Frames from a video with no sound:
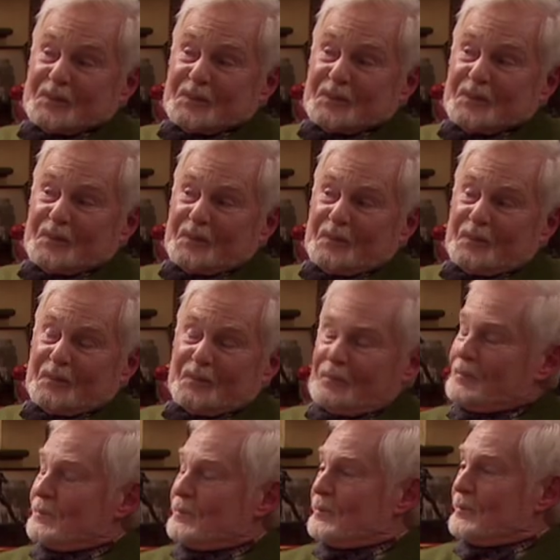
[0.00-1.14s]

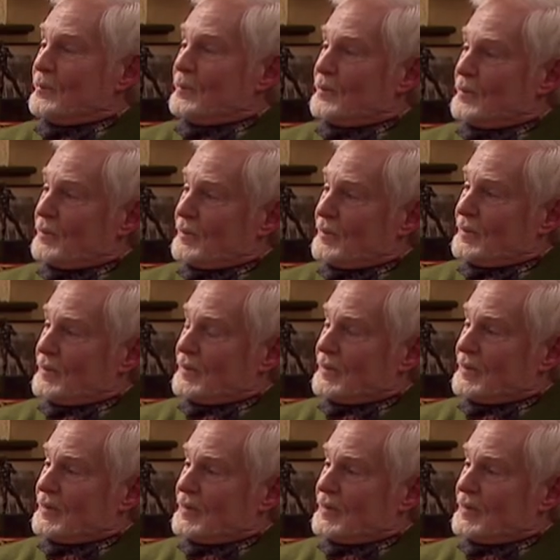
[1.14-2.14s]
No words are spoken by the person on screen.